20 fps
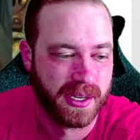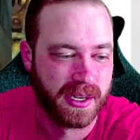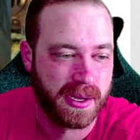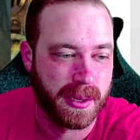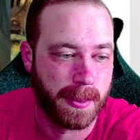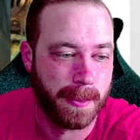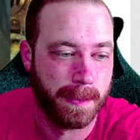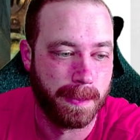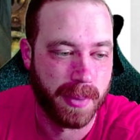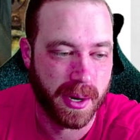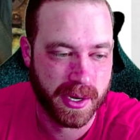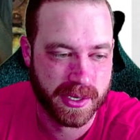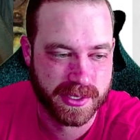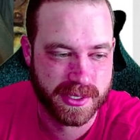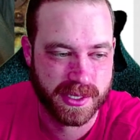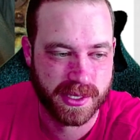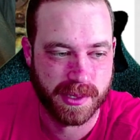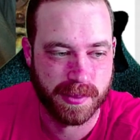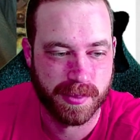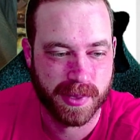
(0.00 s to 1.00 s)

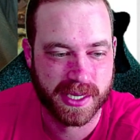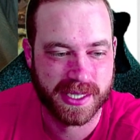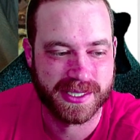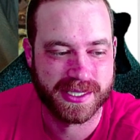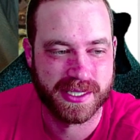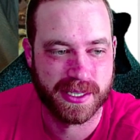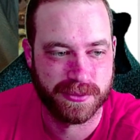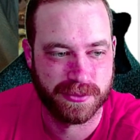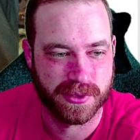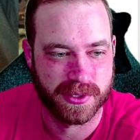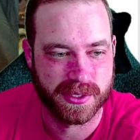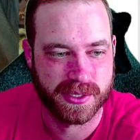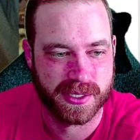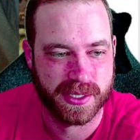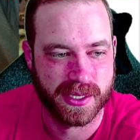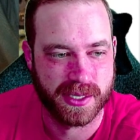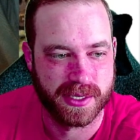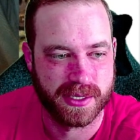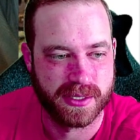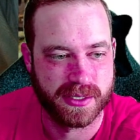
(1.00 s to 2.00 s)
But the biggest difference
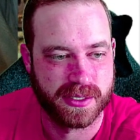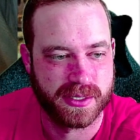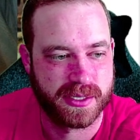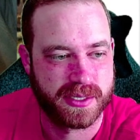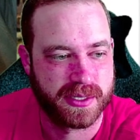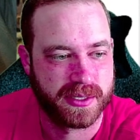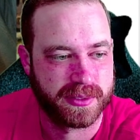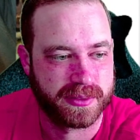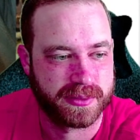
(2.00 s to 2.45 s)
is